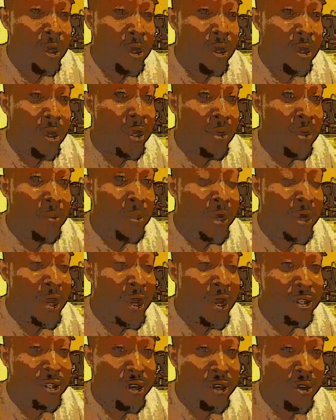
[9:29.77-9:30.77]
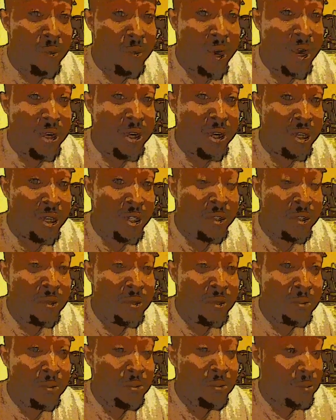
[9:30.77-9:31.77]
The next generation,
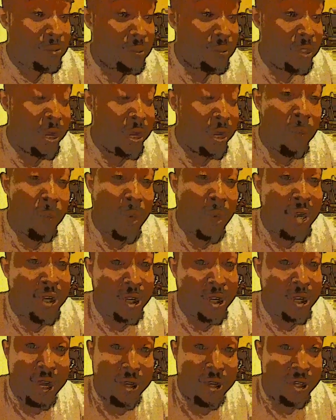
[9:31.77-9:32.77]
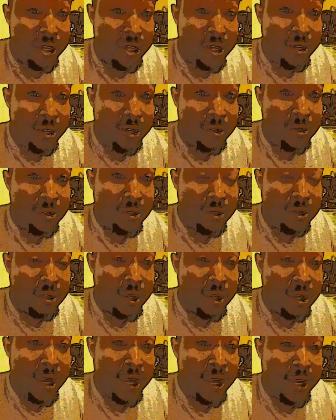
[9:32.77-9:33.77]
they're watching that shit.
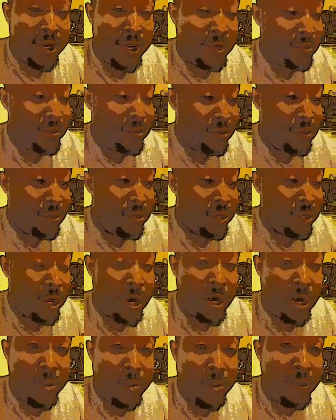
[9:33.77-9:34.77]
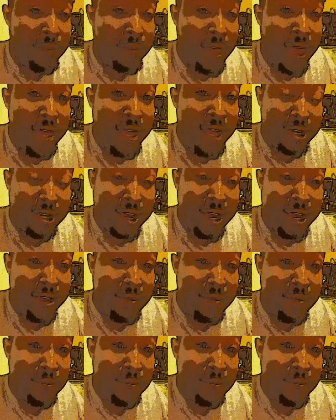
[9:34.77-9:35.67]
And they're going to be fans of that.